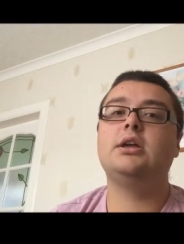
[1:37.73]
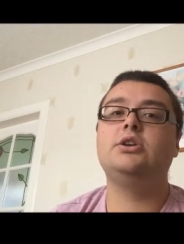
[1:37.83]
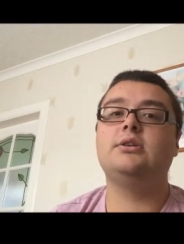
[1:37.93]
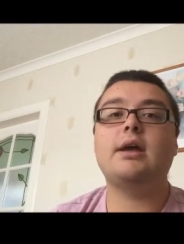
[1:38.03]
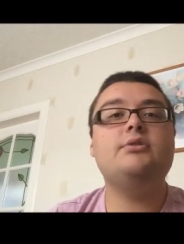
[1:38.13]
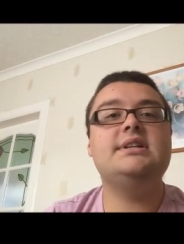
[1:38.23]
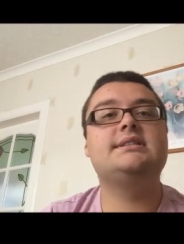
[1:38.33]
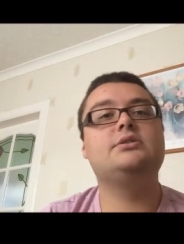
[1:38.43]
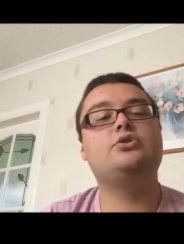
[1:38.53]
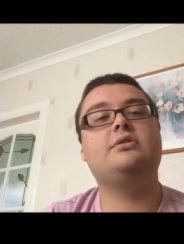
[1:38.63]
you now need
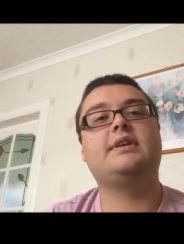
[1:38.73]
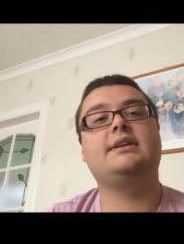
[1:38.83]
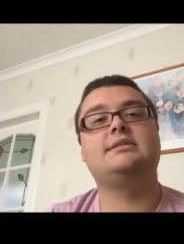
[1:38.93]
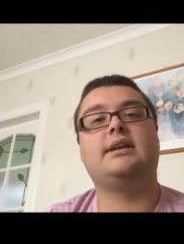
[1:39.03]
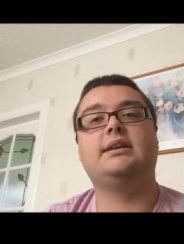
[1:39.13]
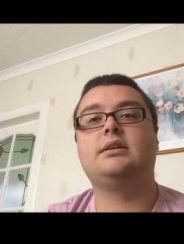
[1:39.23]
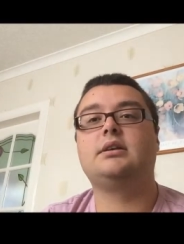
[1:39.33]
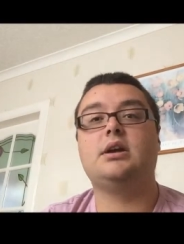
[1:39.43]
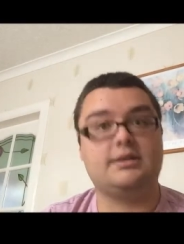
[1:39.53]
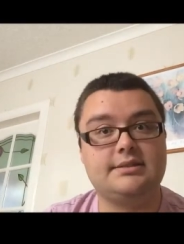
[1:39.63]
to do things like
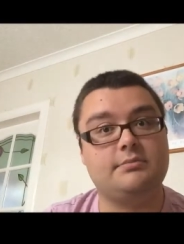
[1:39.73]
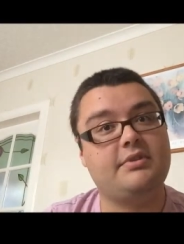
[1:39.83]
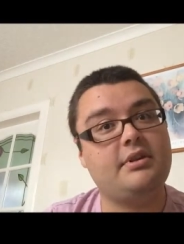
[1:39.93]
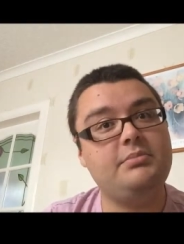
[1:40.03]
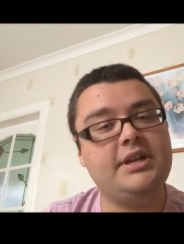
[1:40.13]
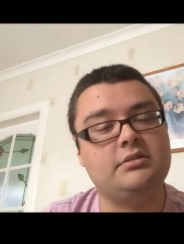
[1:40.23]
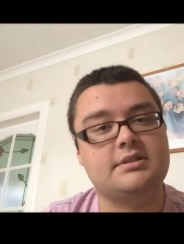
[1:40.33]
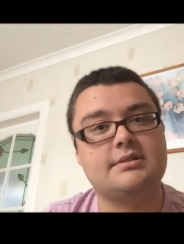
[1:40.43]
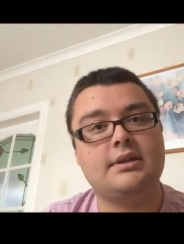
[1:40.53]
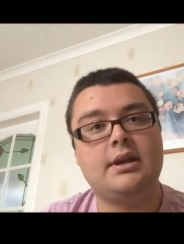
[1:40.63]
custom
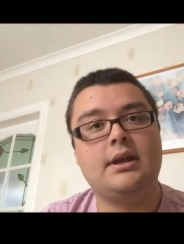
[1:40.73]
thumbnails.